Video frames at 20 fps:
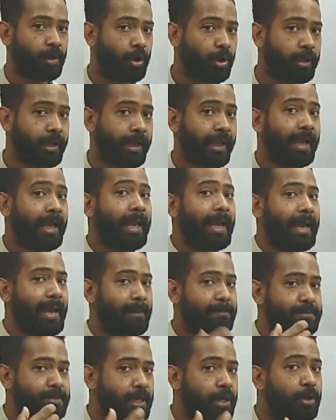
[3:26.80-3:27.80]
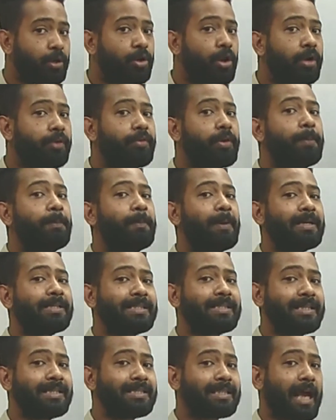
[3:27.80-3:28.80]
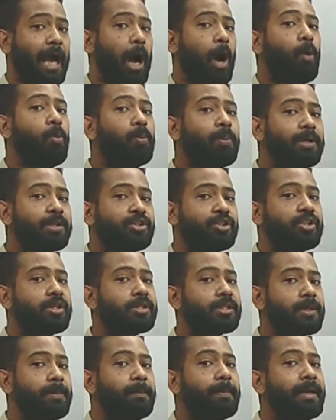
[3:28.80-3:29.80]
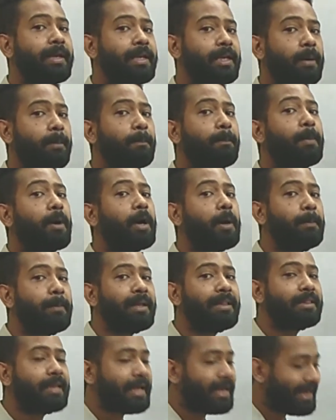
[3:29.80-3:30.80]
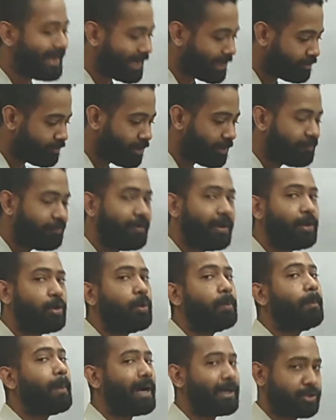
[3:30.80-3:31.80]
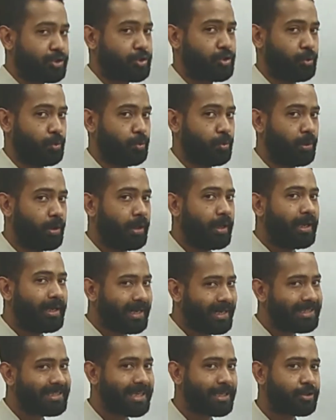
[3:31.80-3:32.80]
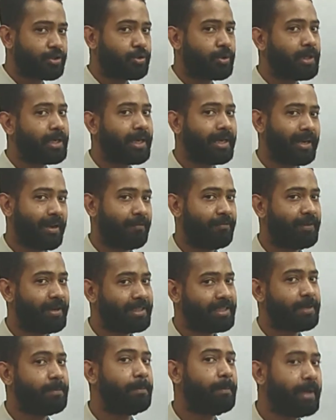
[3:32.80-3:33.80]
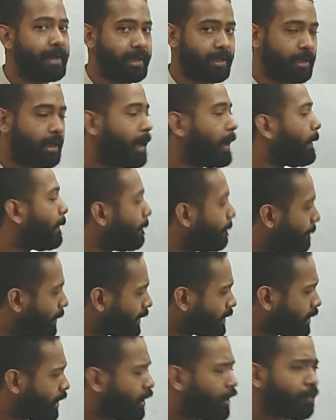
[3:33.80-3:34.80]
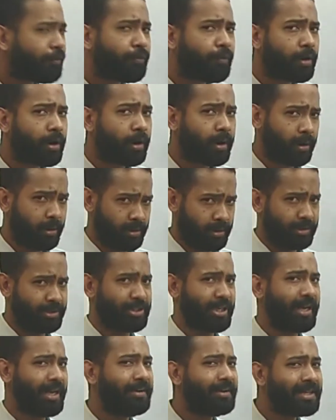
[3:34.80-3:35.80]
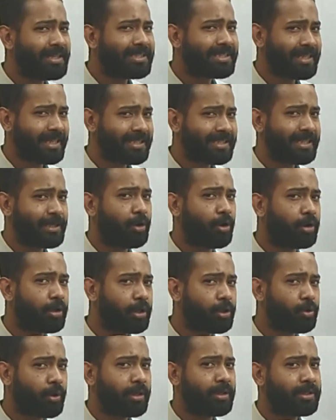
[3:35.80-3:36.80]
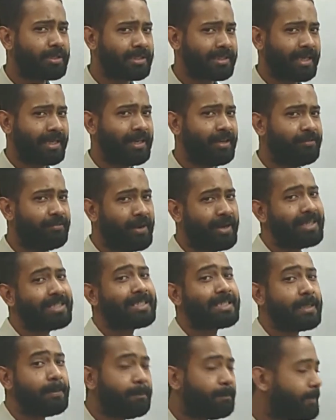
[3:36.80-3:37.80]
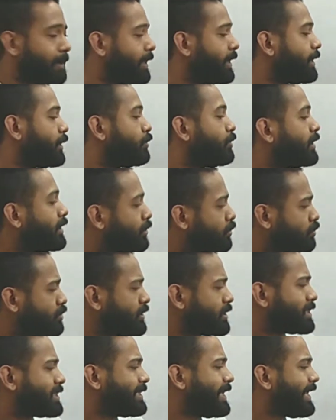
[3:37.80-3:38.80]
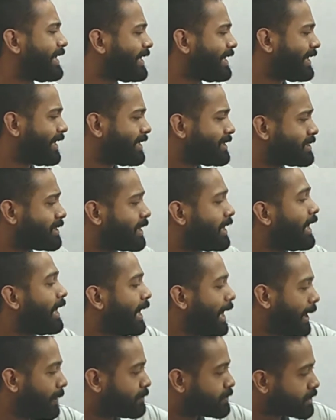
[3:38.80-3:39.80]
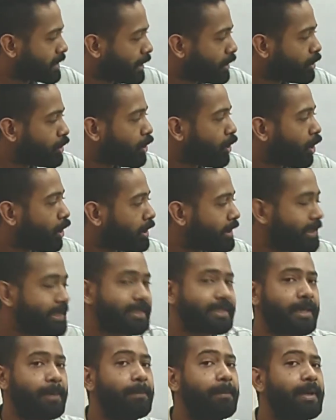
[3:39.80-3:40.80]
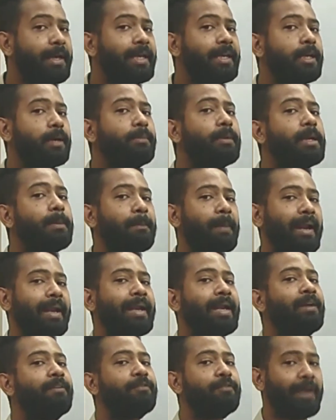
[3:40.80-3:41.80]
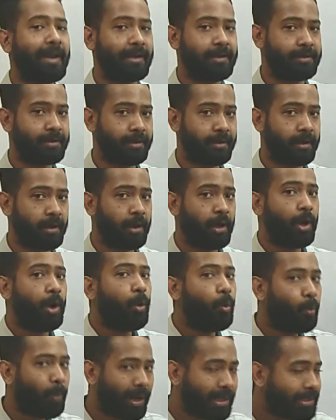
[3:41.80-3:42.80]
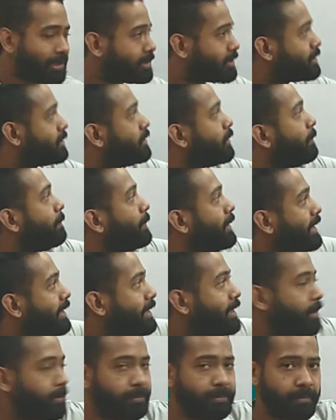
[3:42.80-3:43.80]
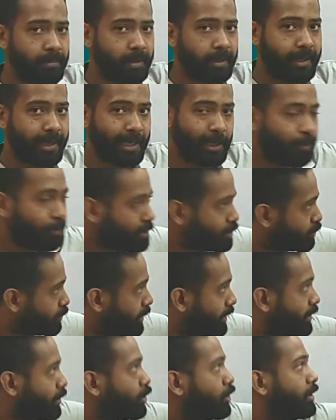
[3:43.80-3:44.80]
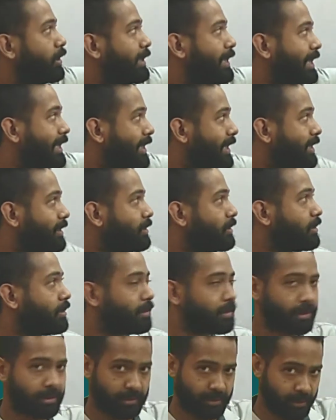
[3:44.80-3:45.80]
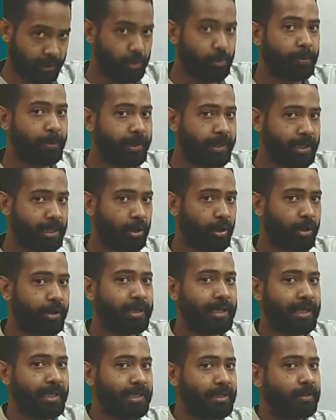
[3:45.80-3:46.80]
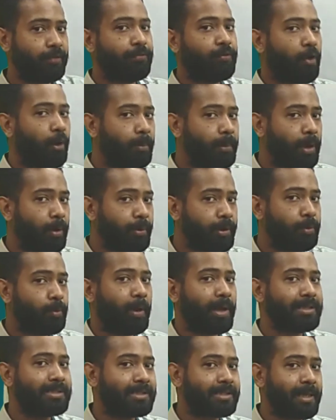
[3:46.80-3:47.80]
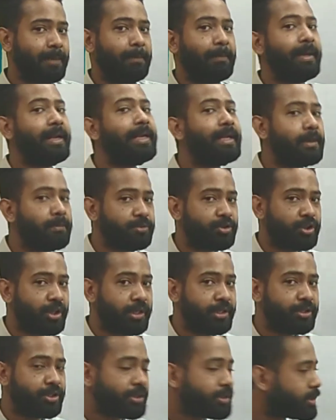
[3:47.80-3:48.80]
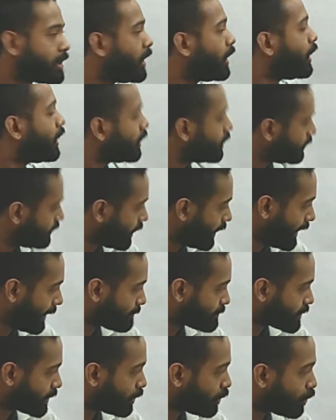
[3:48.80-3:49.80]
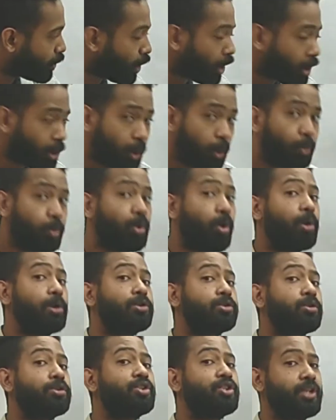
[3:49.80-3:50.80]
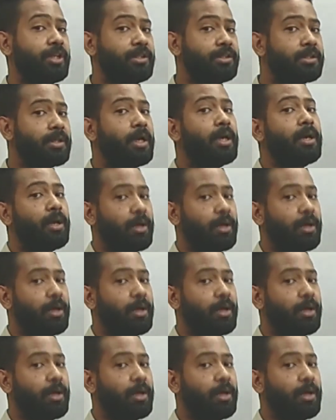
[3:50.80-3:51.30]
Okay, epsilon naught represents how much does a medium permit the electric field to pass through. That is actually a definitive meaning. But for a general sense, in order to understand it very simply, you need to just take it as epsilon naught is a medium dependent factor. Once the medium in which you are dealing the numerical or dealing the formula with, once that medium changes, the epsilon naught would also change